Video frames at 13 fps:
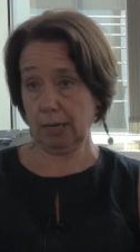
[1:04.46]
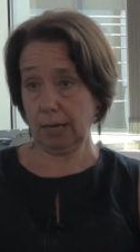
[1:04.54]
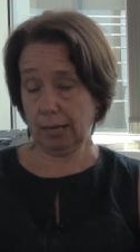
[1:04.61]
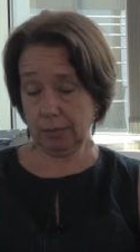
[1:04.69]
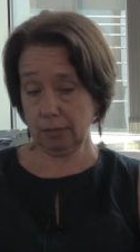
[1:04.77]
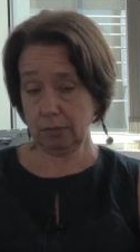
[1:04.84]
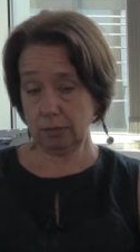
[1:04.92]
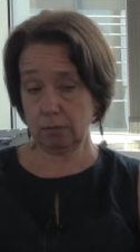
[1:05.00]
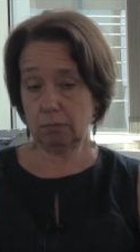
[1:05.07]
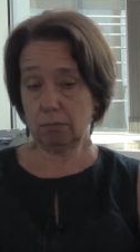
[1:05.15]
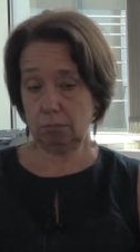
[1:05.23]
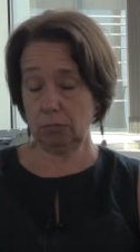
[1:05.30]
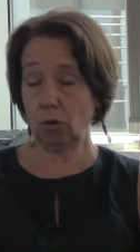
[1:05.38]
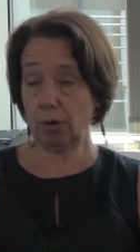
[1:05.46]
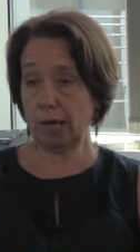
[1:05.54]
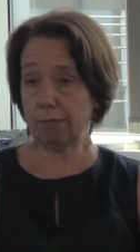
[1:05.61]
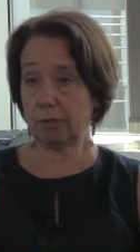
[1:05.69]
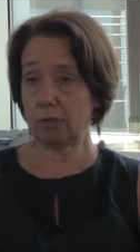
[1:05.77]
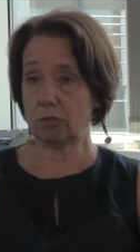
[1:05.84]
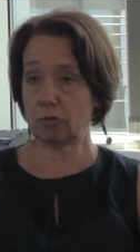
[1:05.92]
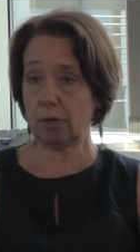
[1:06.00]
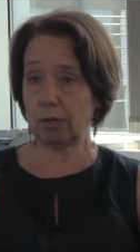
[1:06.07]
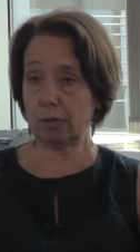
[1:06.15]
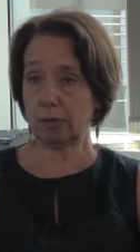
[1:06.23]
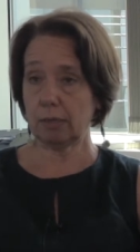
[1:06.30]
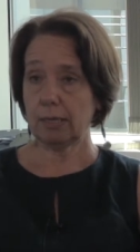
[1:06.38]
and not having the
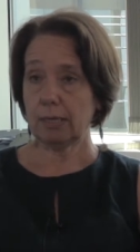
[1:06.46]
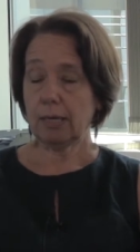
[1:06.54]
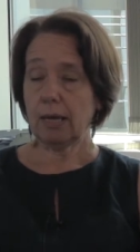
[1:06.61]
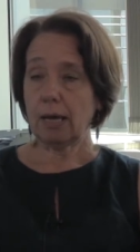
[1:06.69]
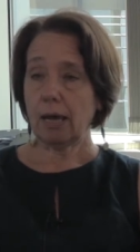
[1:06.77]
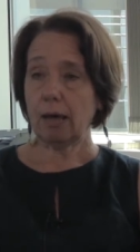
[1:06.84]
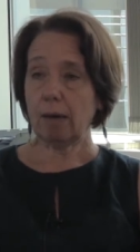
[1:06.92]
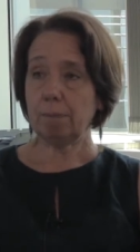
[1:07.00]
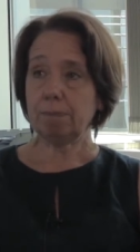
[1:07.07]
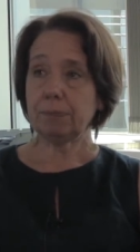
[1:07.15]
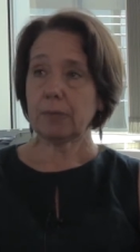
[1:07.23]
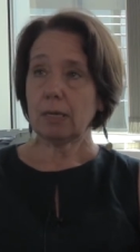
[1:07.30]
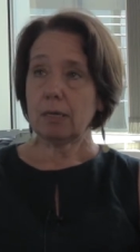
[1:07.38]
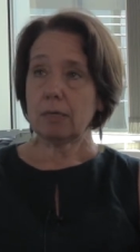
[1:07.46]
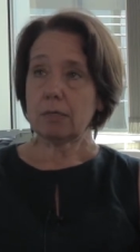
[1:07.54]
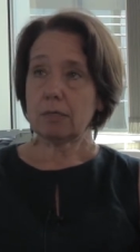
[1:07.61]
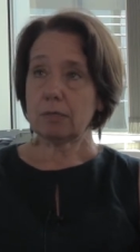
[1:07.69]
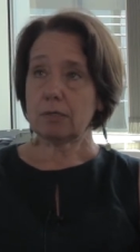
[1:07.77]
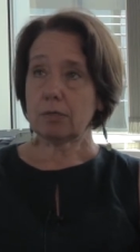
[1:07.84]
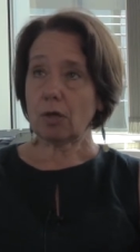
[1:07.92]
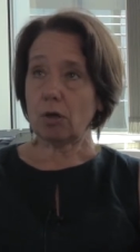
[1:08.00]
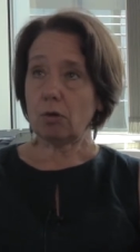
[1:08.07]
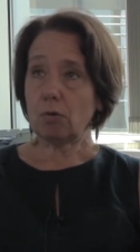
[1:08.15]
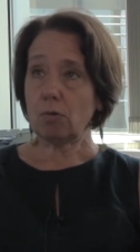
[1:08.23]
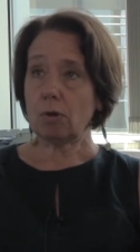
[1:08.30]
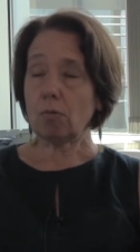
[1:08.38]
drug. Um,
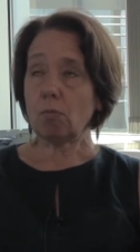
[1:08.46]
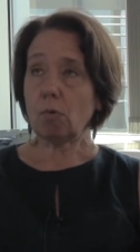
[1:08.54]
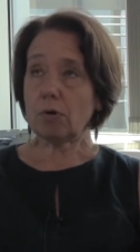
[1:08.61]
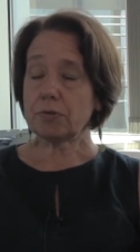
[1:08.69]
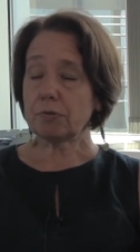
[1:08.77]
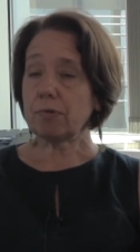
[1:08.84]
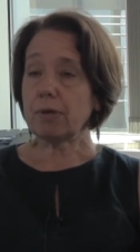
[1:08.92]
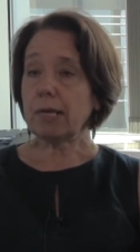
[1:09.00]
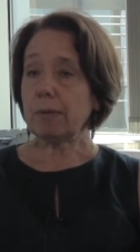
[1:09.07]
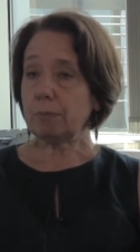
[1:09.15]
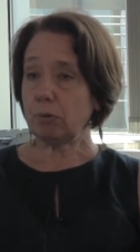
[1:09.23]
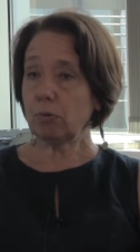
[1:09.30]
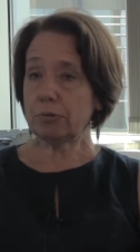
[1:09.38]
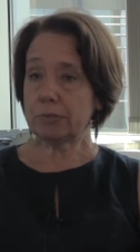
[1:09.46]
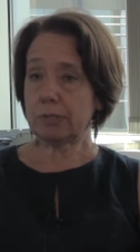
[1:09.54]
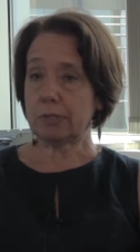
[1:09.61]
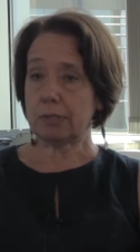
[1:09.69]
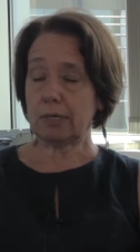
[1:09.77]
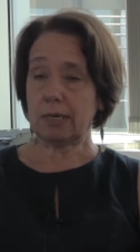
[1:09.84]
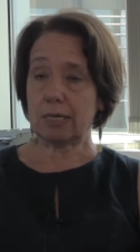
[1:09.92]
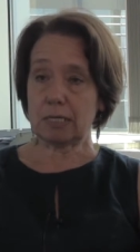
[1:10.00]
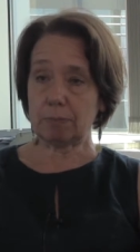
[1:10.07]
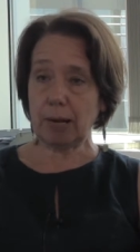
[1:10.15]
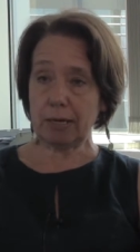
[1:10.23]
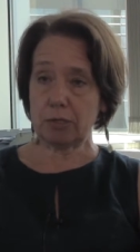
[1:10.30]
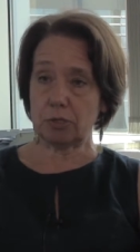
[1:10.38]
so what's really important in an
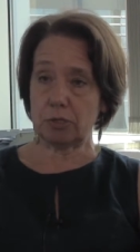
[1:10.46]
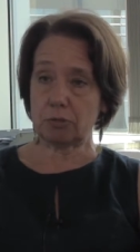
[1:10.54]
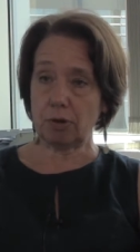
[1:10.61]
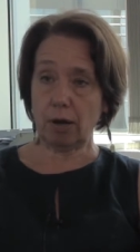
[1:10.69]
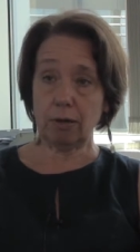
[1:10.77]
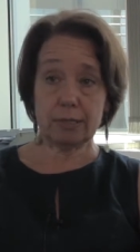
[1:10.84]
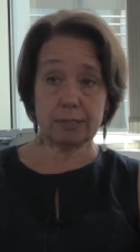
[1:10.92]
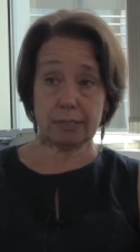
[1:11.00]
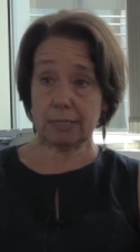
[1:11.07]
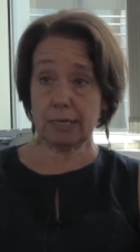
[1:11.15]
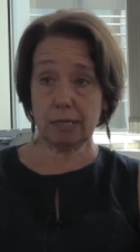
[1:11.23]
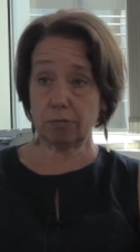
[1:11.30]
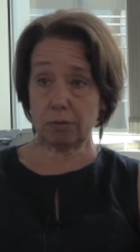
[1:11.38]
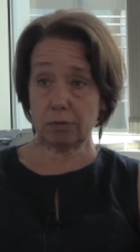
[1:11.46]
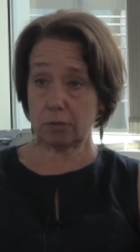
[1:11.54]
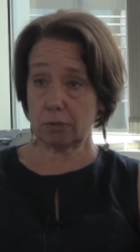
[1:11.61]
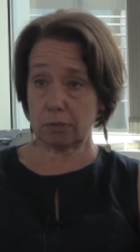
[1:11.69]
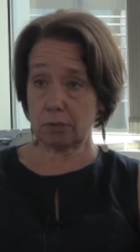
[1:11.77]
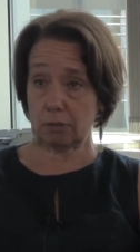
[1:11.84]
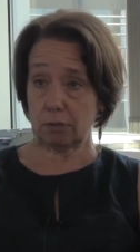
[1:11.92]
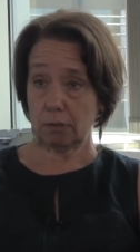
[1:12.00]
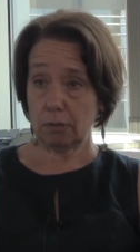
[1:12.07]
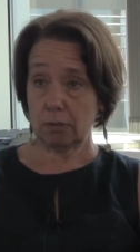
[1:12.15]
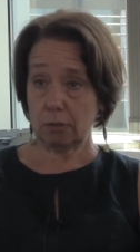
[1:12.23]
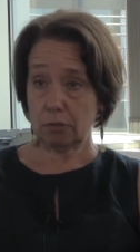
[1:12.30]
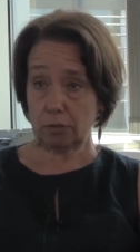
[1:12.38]
explanatory trial is adherence
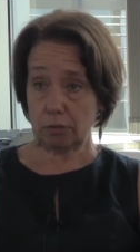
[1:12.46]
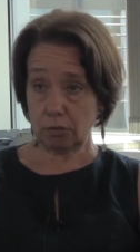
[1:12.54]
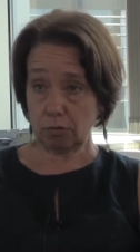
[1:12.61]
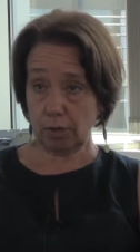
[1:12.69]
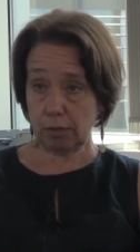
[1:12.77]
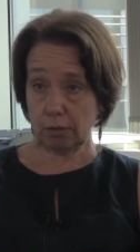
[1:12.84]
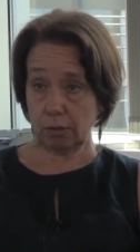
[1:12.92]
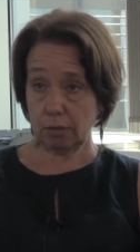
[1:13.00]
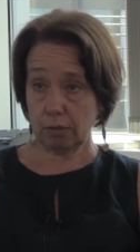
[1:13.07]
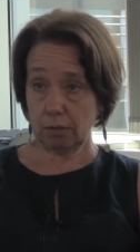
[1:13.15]
to the drug.